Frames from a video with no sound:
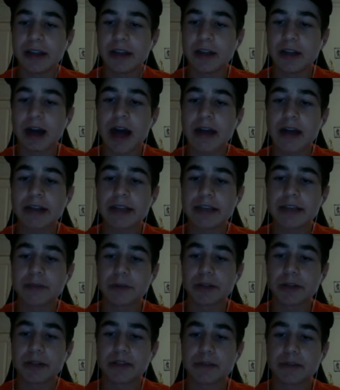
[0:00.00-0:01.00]
Hockey
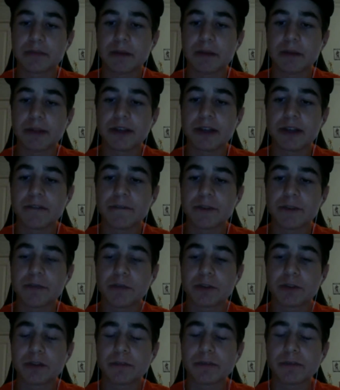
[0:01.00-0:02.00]
is probably the toughest
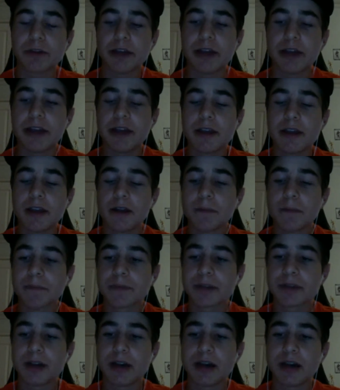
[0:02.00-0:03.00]
sport to play.
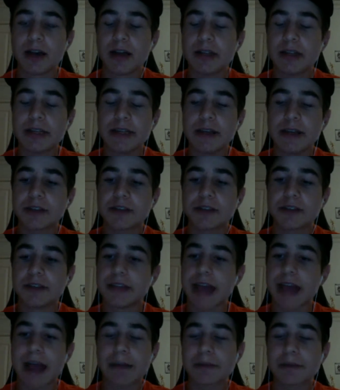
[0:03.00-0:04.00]
He had to
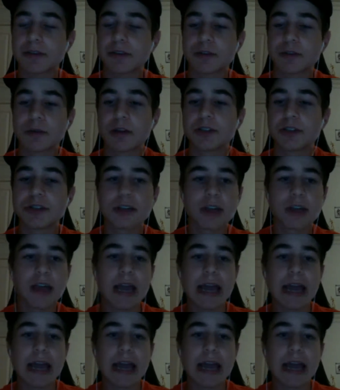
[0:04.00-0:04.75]
adapt to so much,